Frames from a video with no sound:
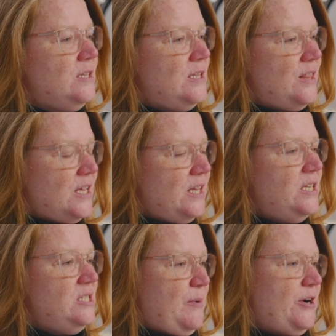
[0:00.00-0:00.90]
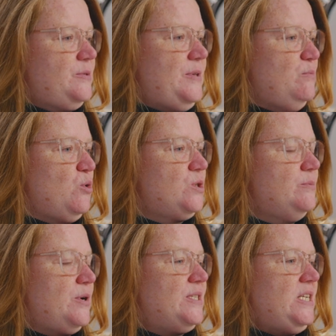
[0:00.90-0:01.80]
The thing that inspires me the most
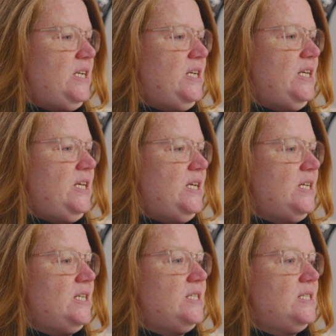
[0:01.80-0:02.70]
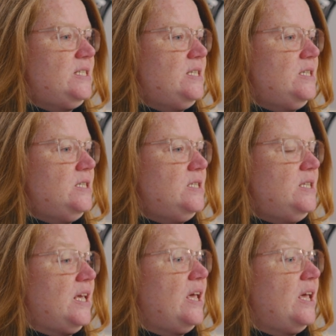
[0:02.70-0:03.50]
about Dean is the